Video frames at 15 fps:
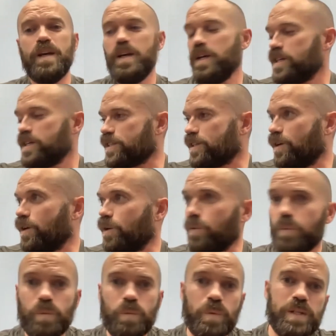
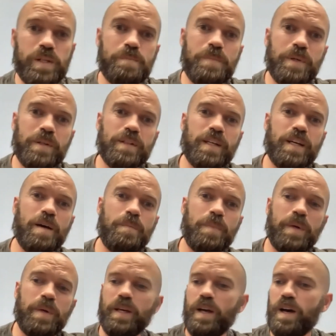So we built the
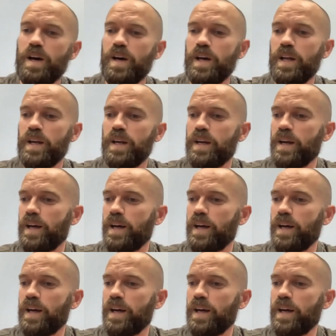company on,